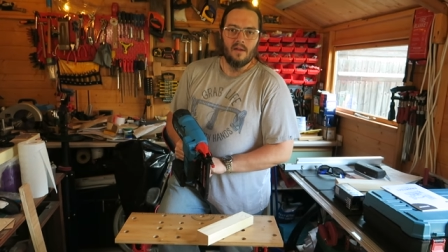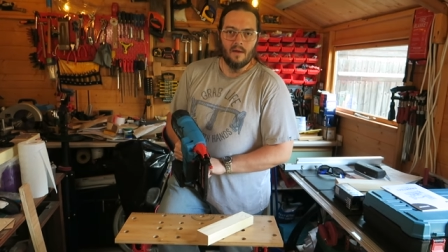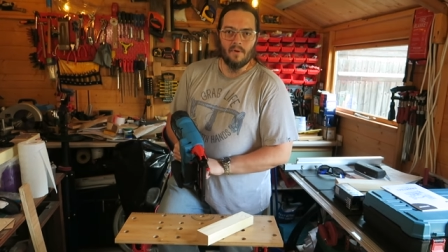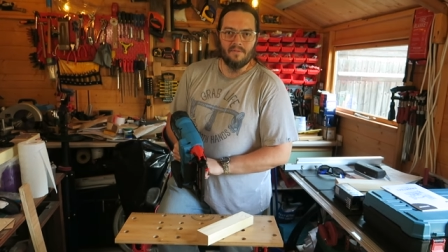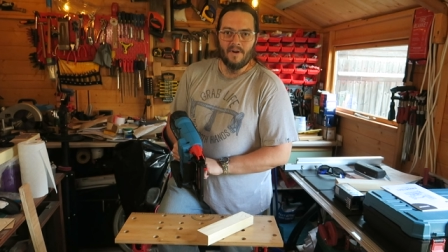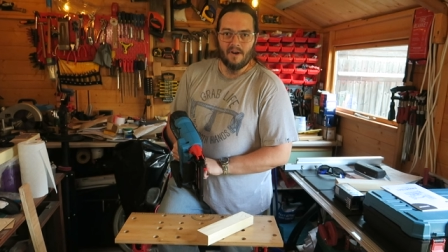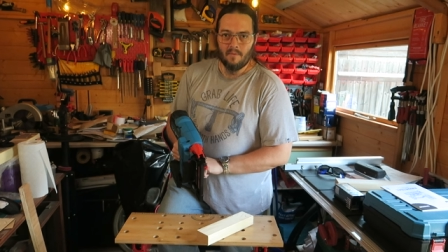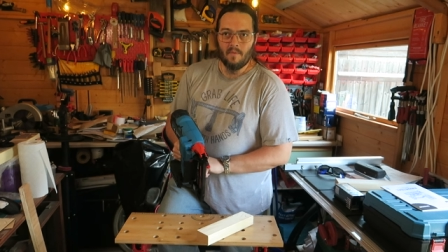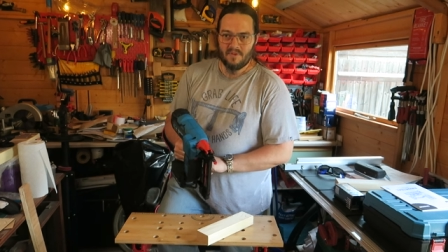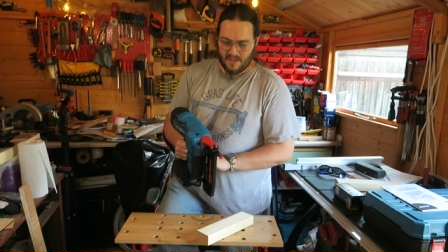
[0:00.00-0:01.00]
I'm not
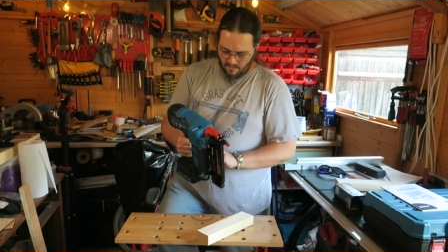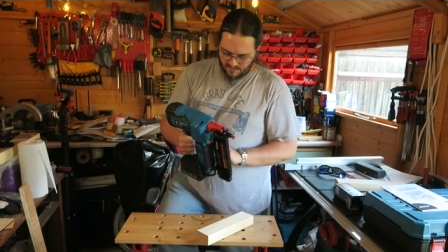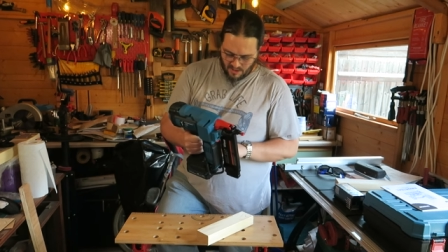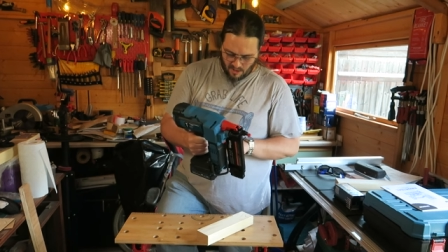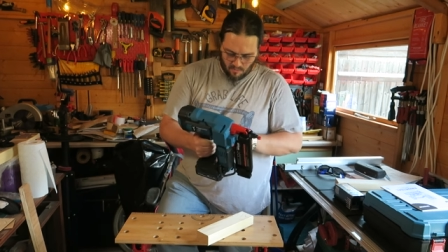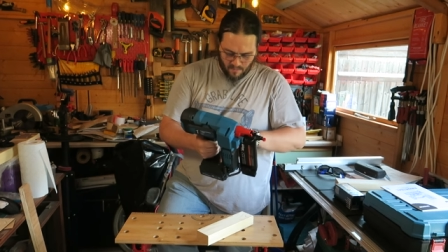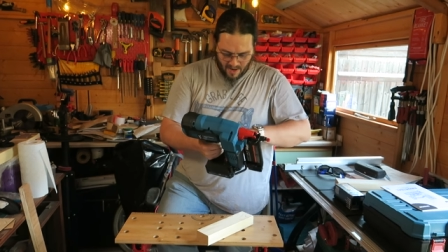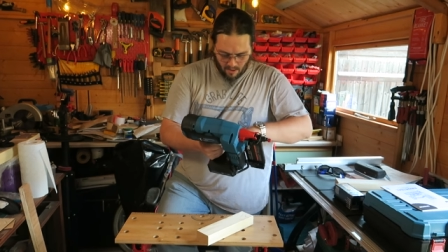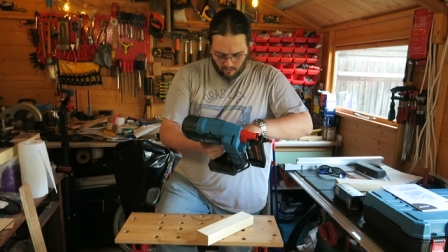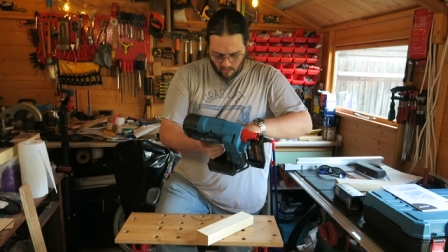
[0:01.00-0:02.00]
firing at myself. So
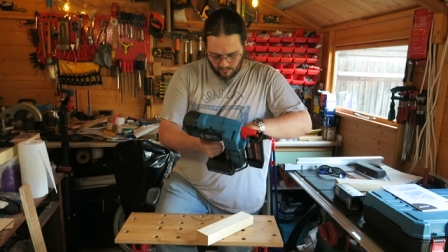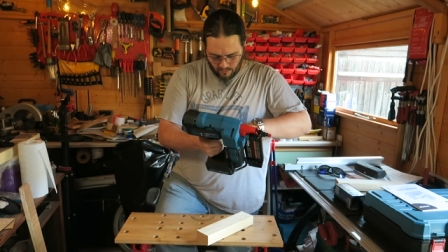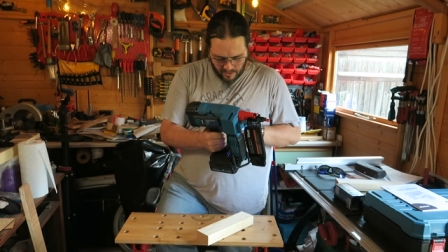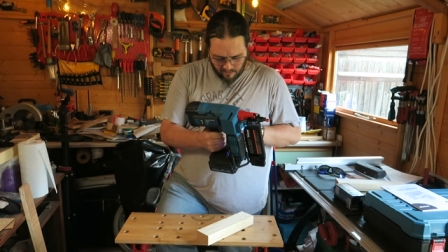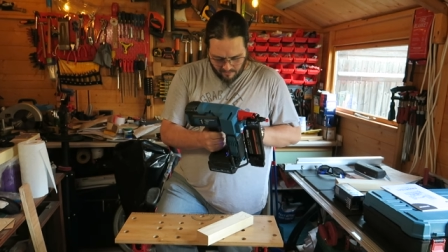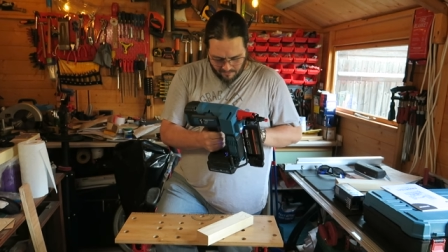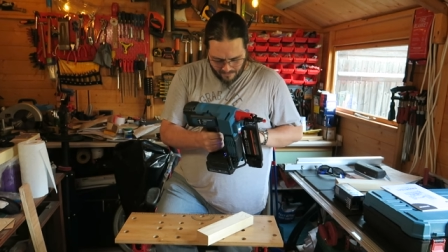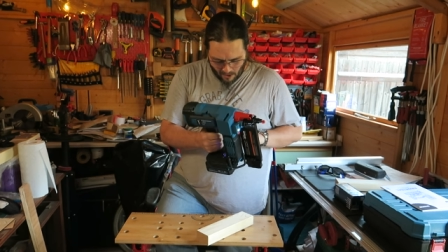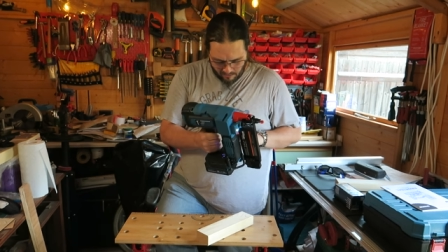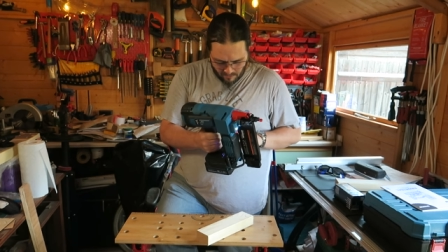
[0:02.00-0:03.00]
power on. We're in
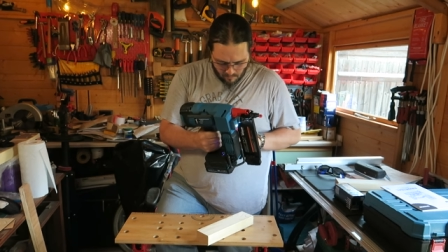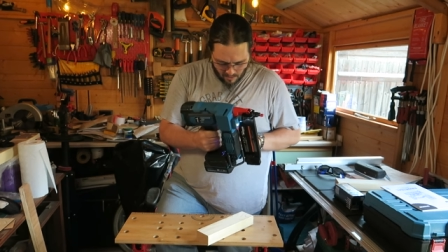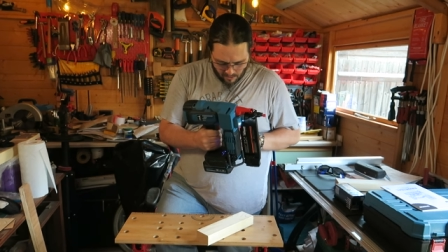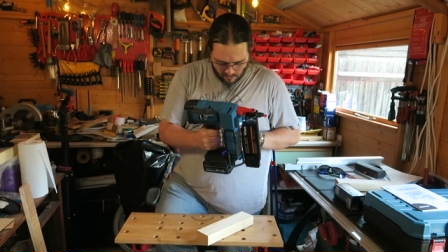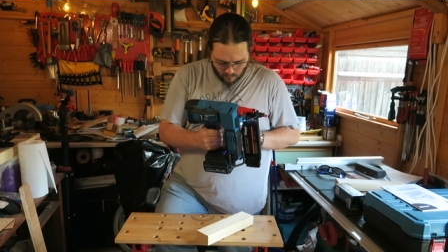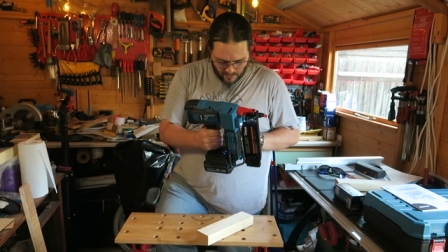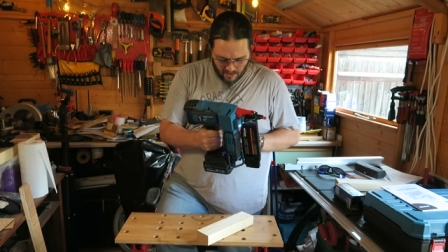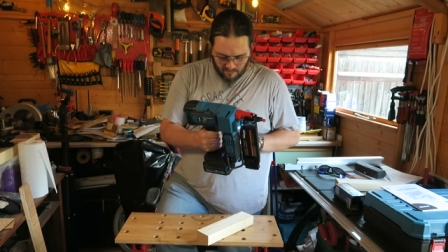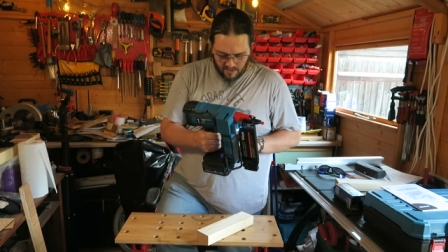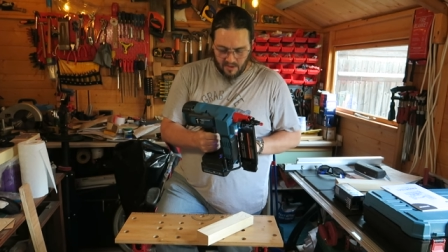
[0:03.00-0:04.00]
firing mode. We
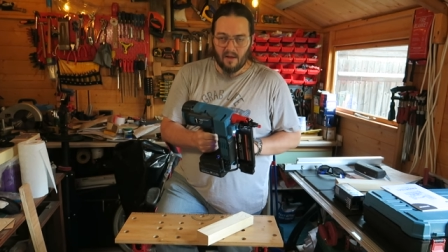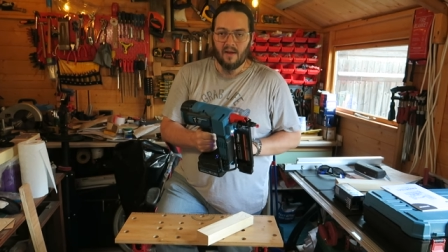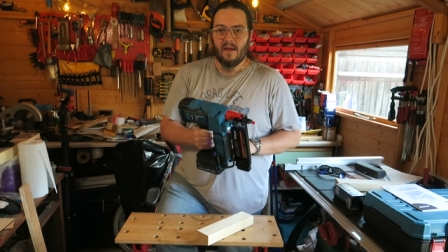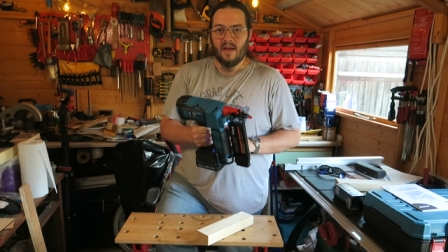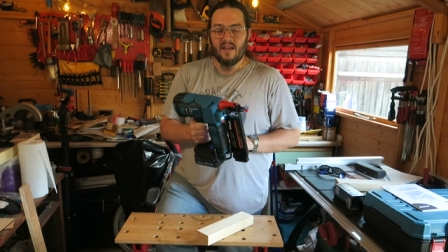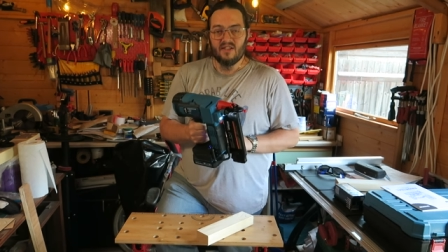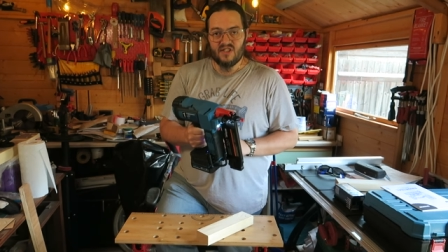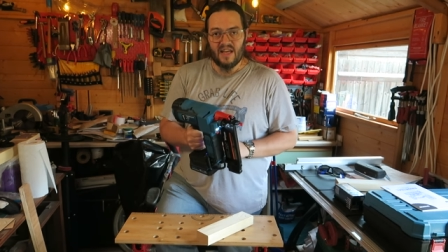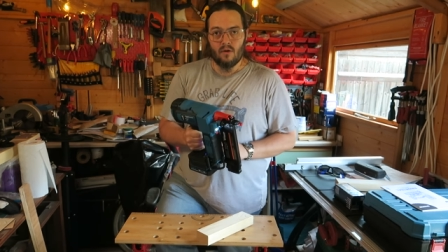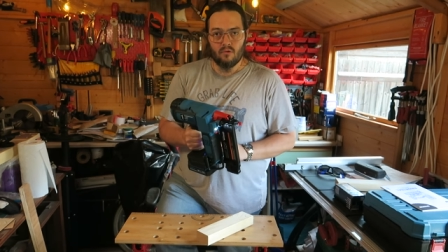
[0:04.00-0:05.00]
are in
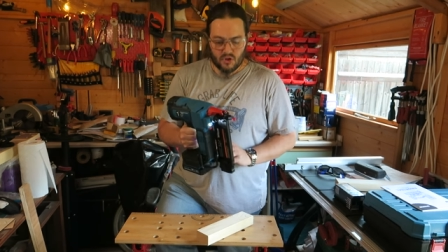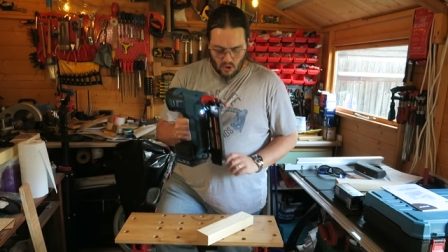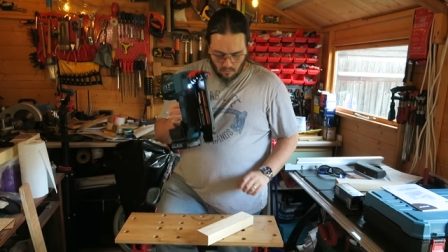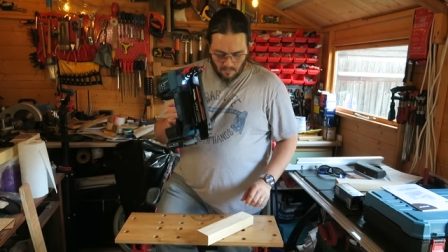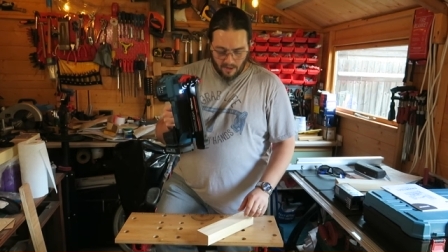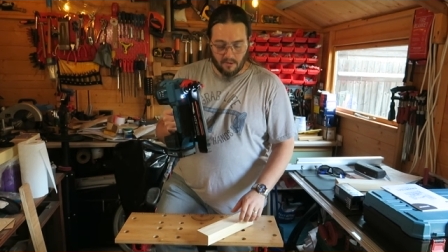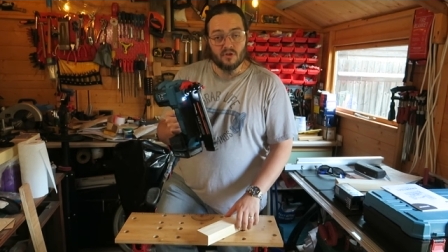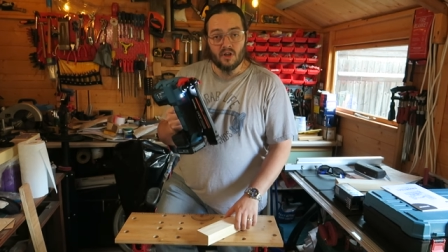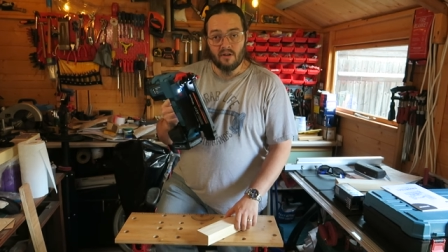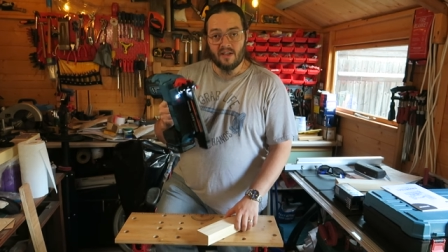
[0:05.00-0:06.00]
single shot mode,
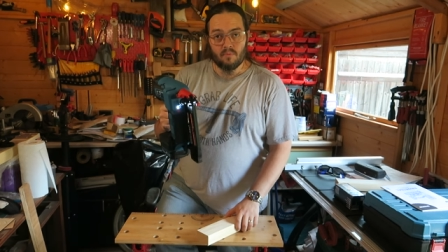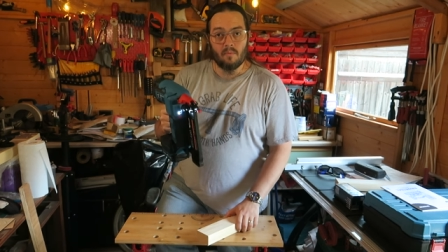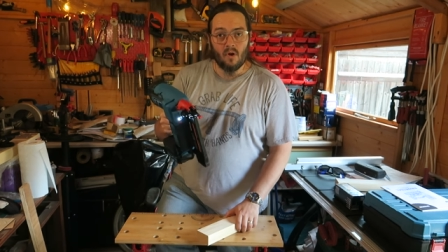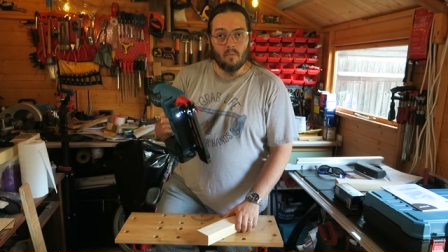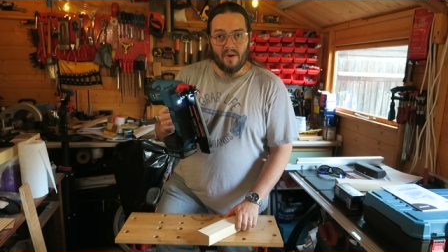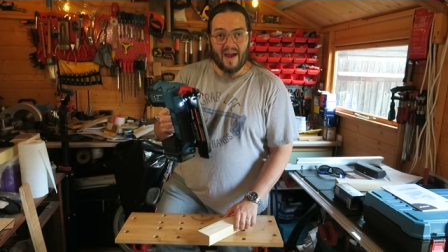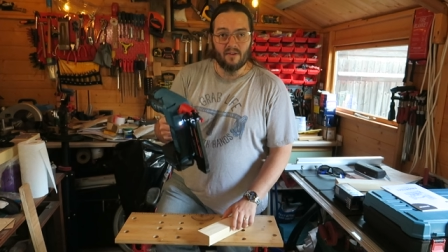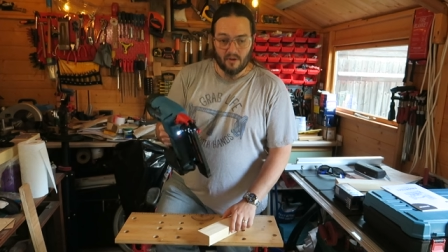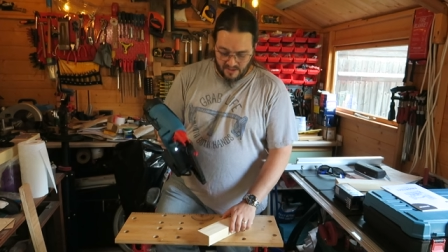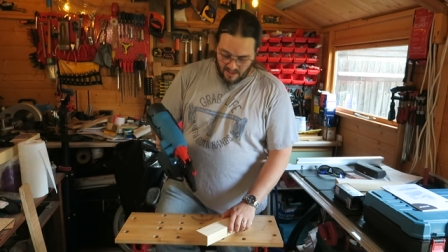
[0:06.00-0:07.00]
so that's probably not a bad
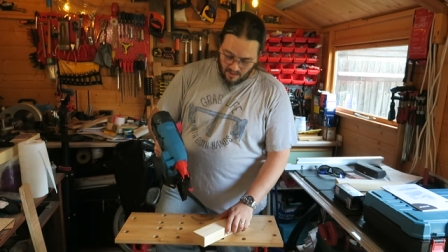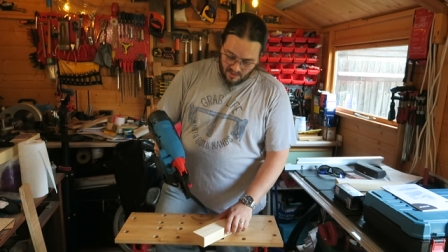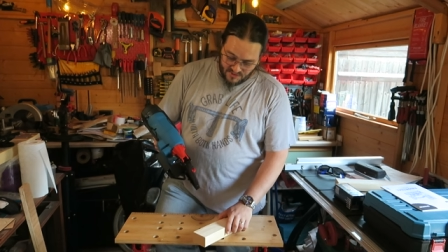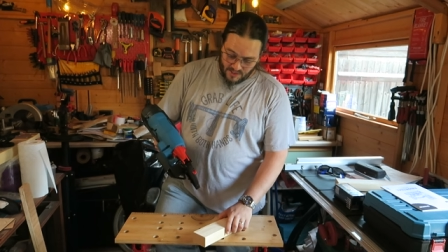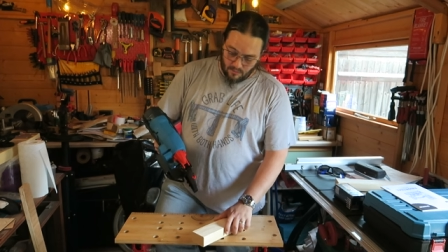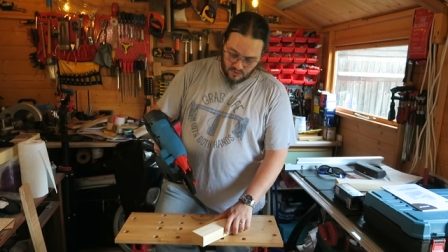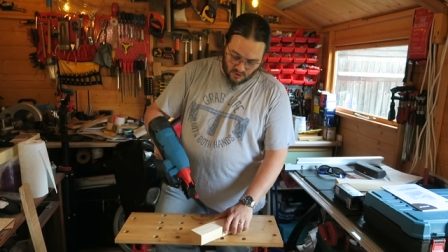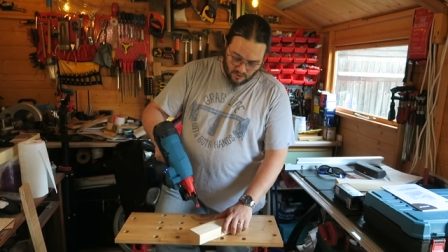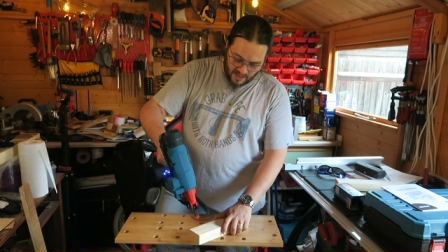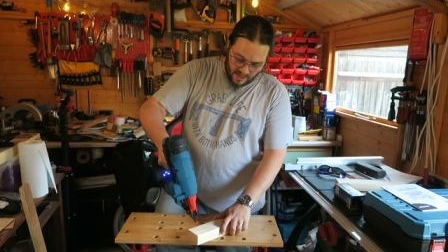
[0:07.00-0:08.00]
idea. Single shot